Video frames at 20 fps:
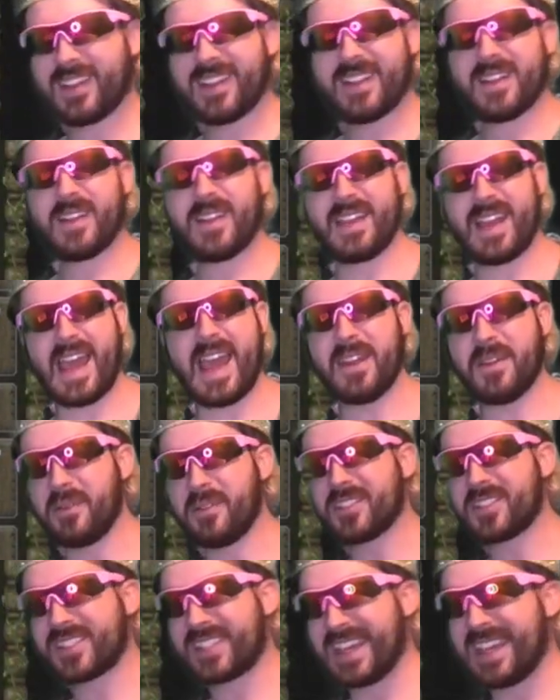
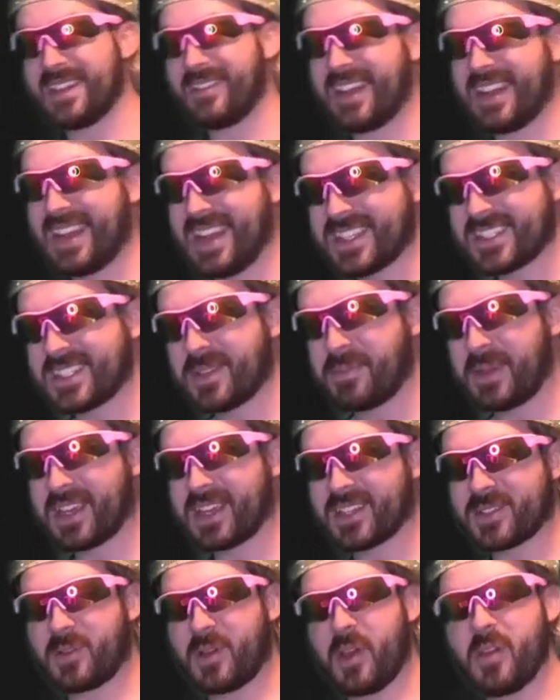edible seaweed as the
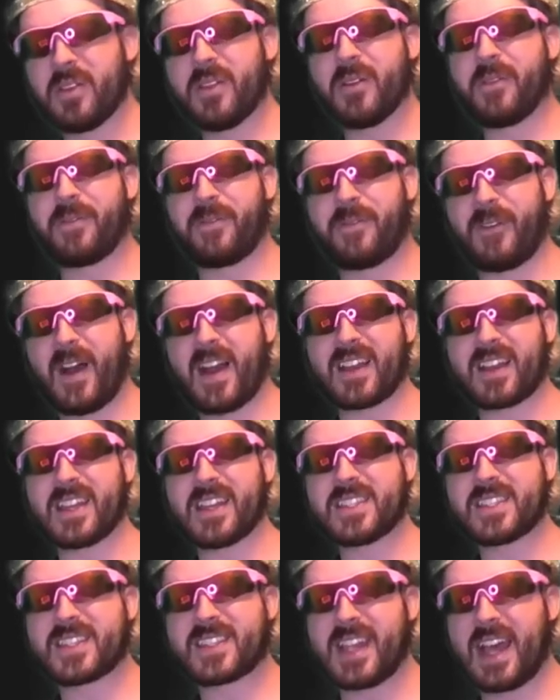biggest. Who the fuck
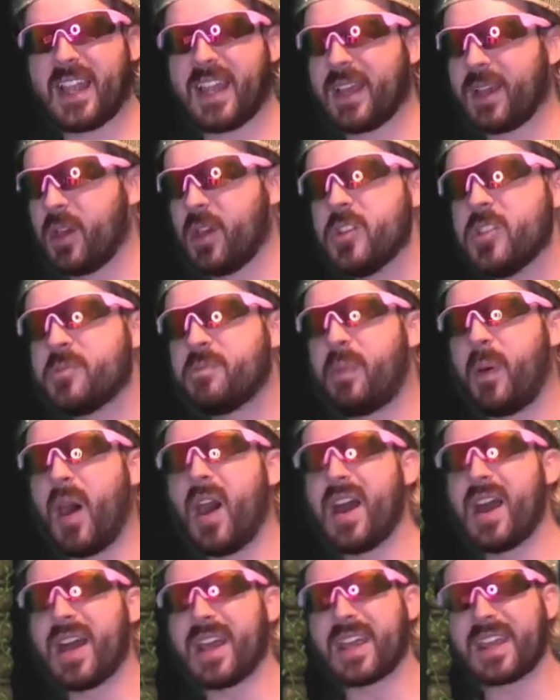is selling? Who's
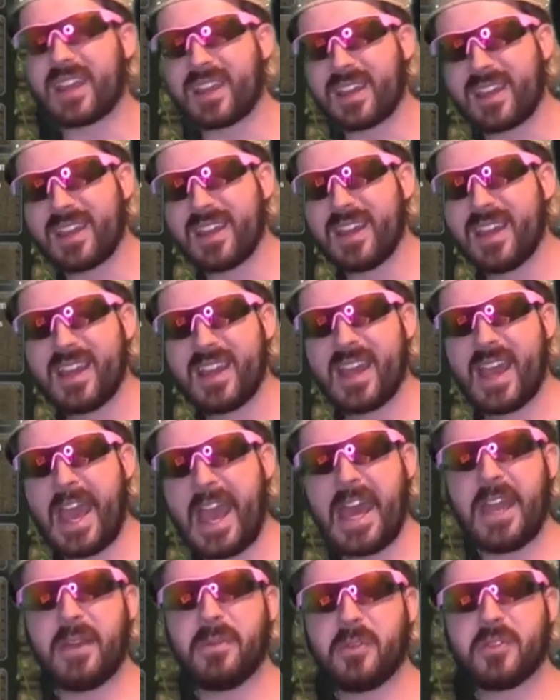buying
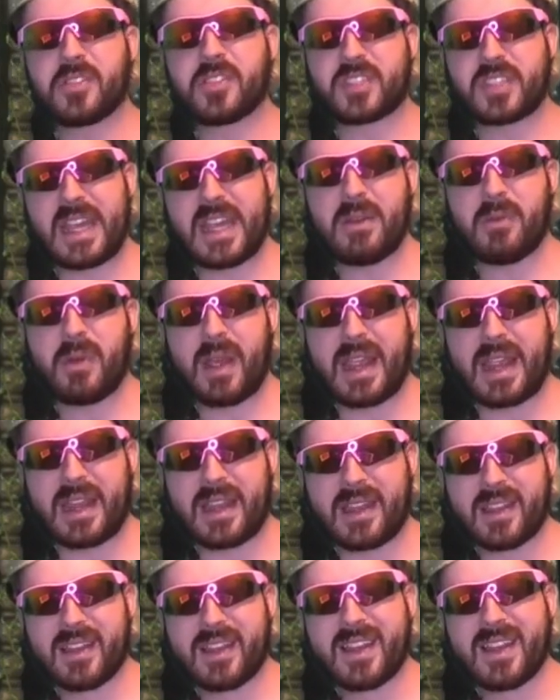edible
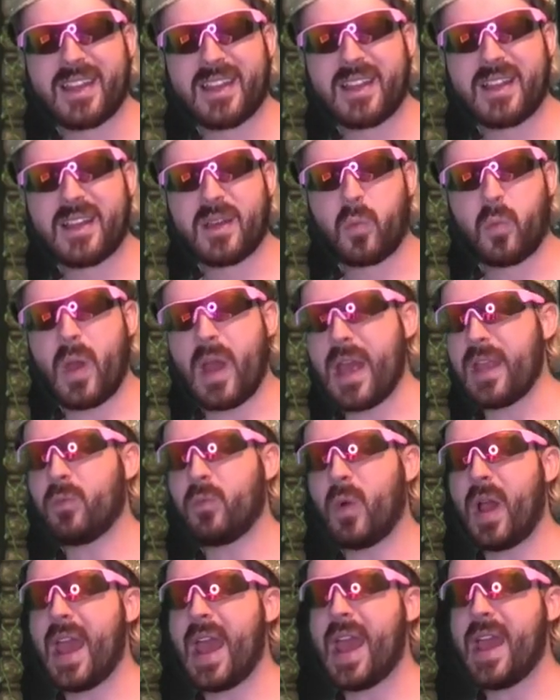seaweed?
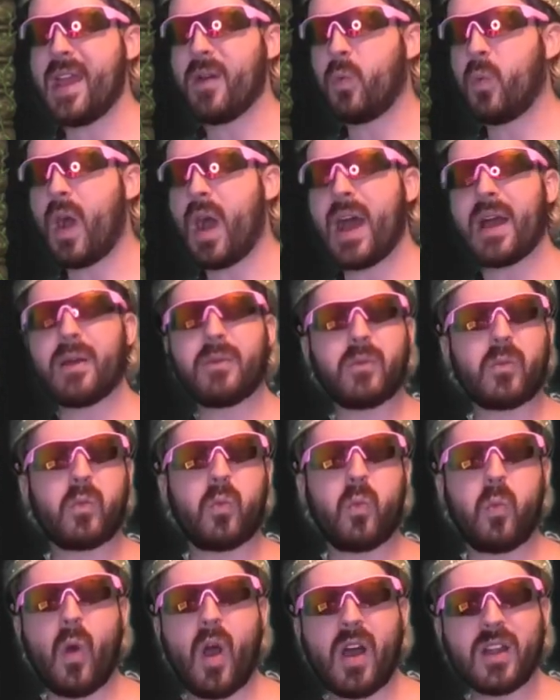
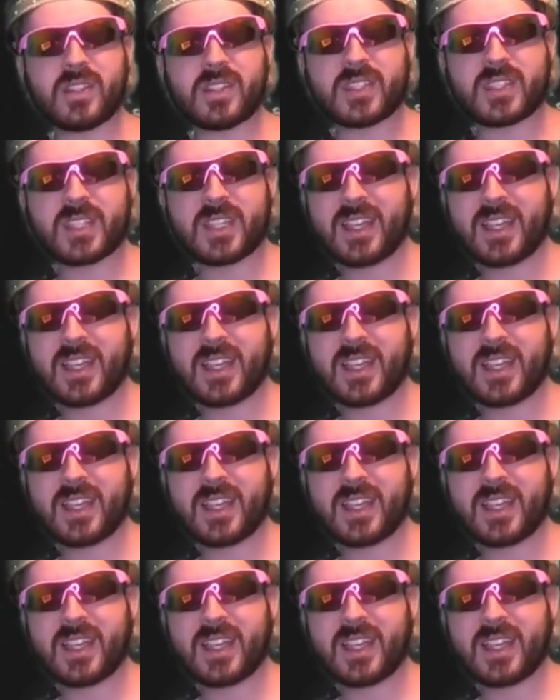What?